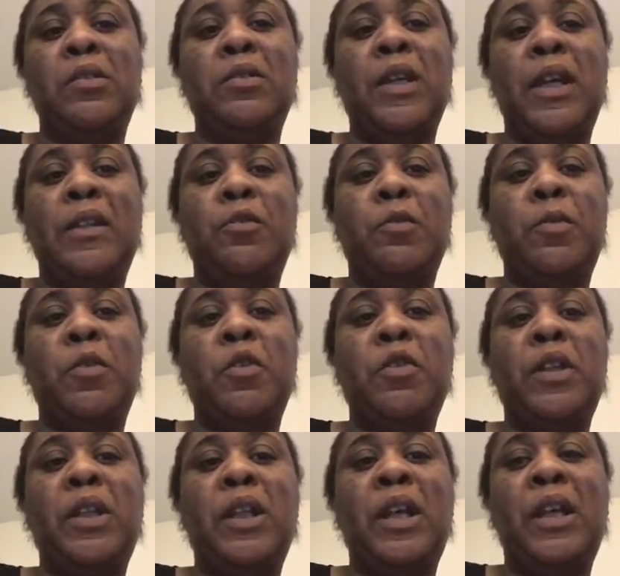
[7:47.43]
guys were
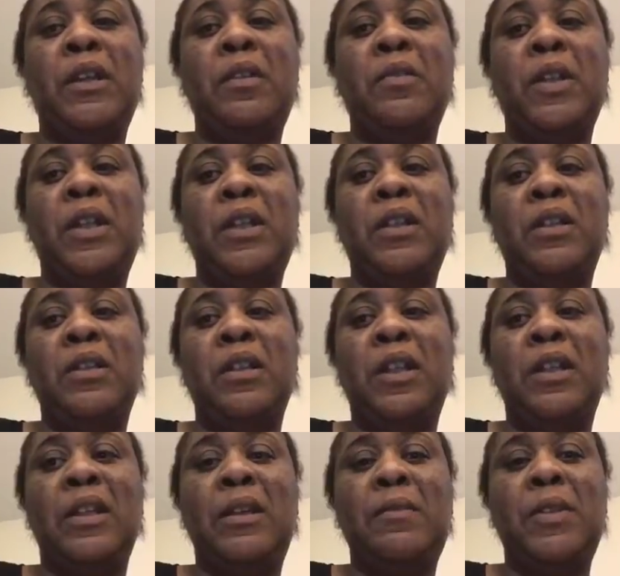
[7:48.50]
born out of like
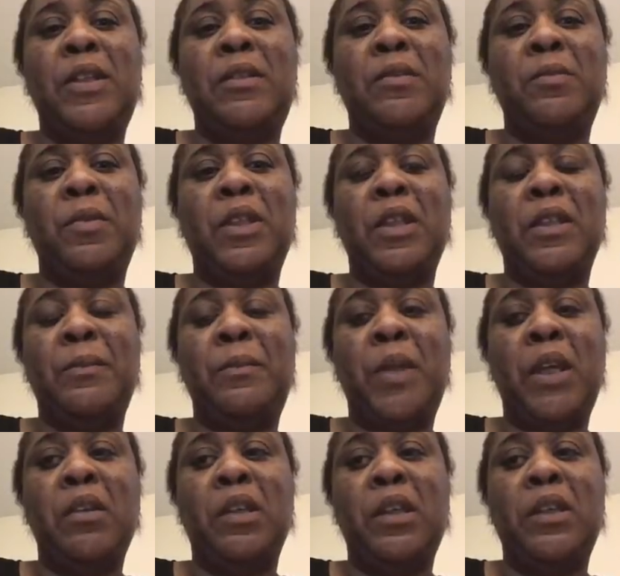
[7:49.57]
a loveless
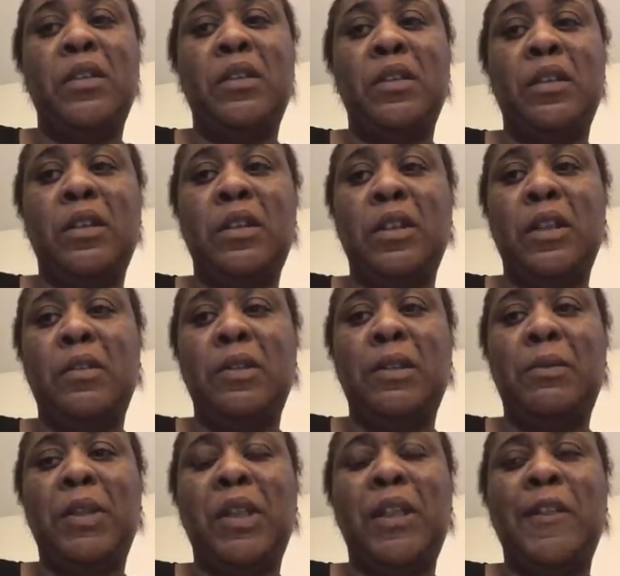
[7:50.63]
marriage,
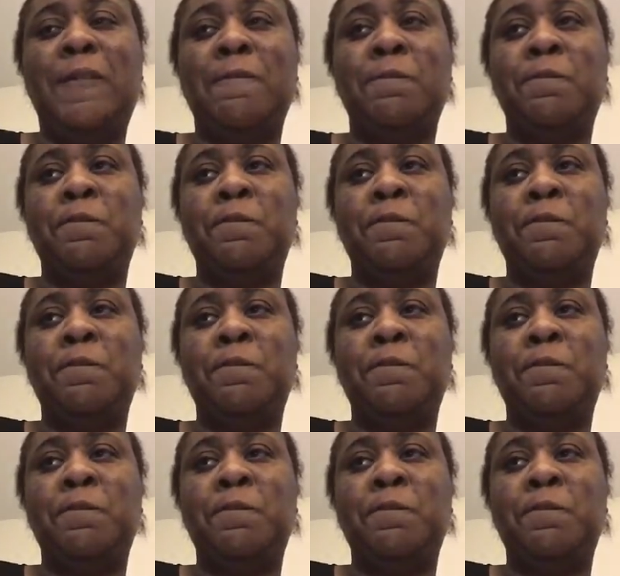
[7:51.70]
and I'm like,